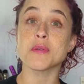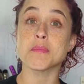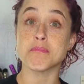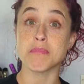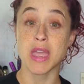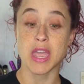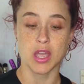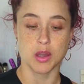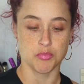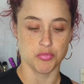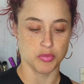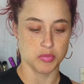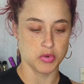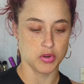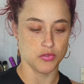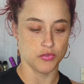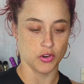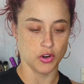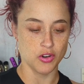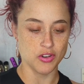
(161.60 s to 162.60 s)
Makeup
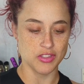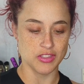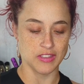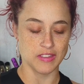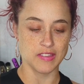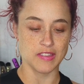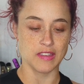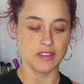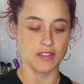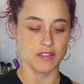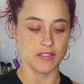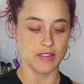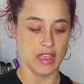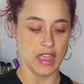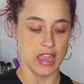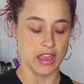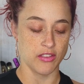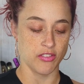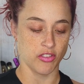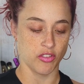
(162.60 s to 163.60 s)
Remover. This is
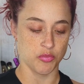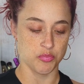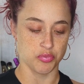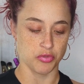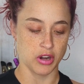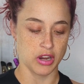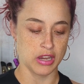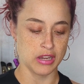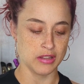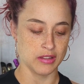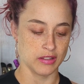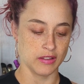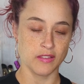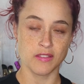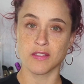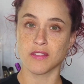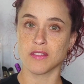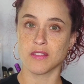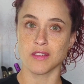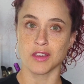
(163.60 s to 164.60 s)
a spray.
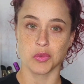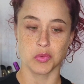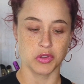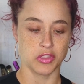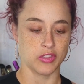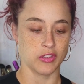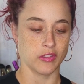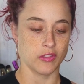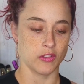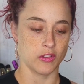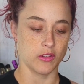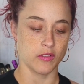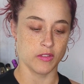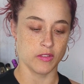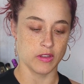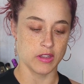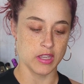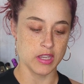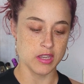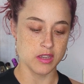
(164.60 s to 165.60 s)
Let's see what this
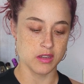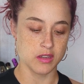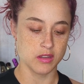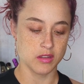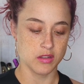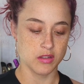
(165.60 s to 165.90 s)
looks like.